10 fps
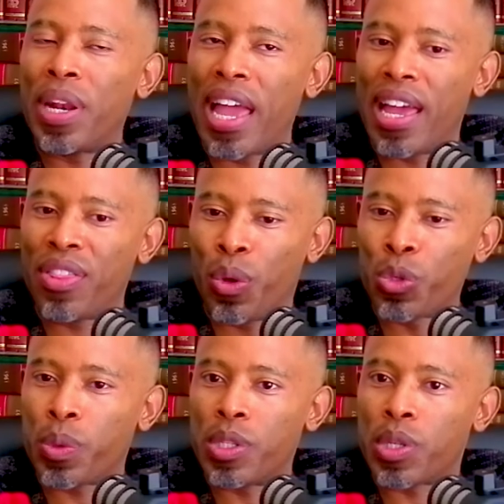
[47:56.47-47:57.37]
when I had
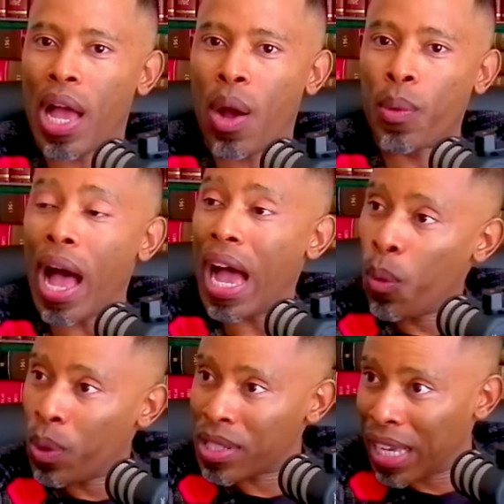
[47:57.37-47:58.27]
those ones, I,
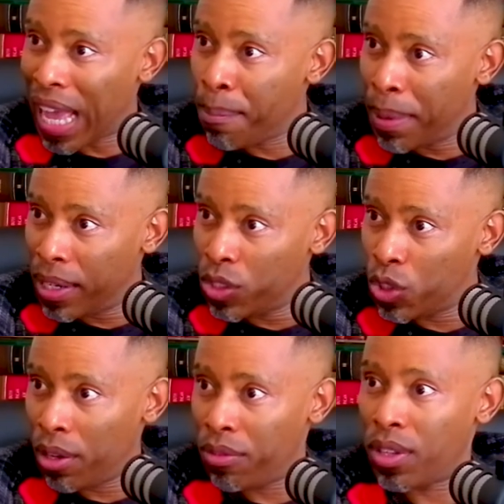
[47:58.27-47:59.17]
I was the guy
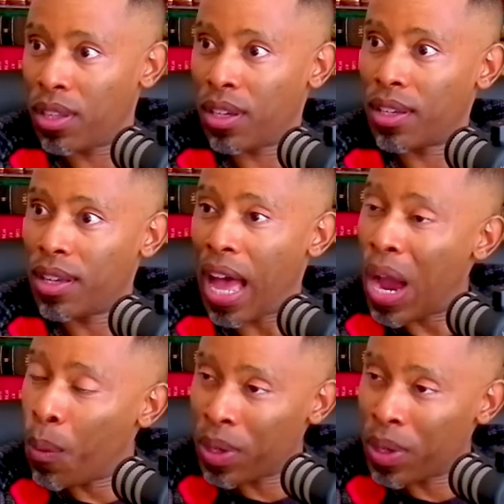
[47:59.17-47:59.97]
managing everything. I